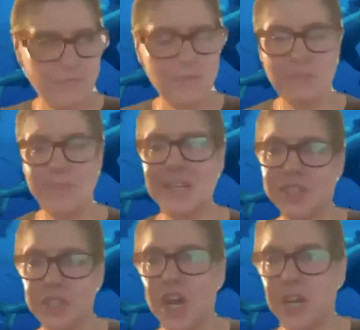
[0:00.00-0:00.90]

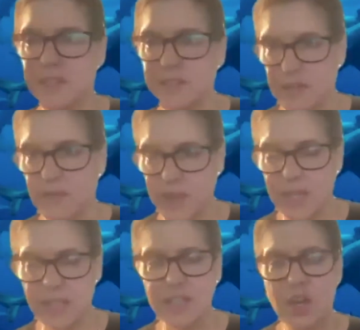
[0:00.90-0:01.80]
metric tons of
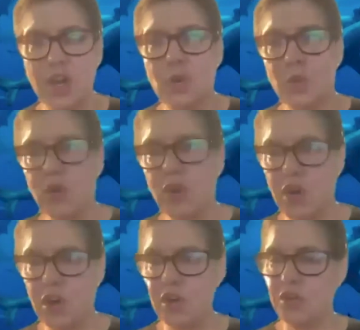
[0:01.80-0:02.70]
fins, were
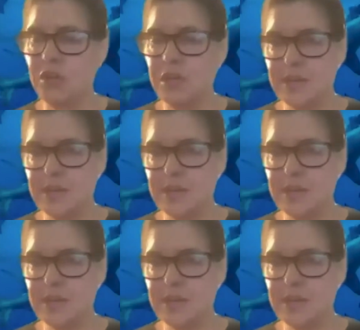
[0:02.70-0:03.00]
all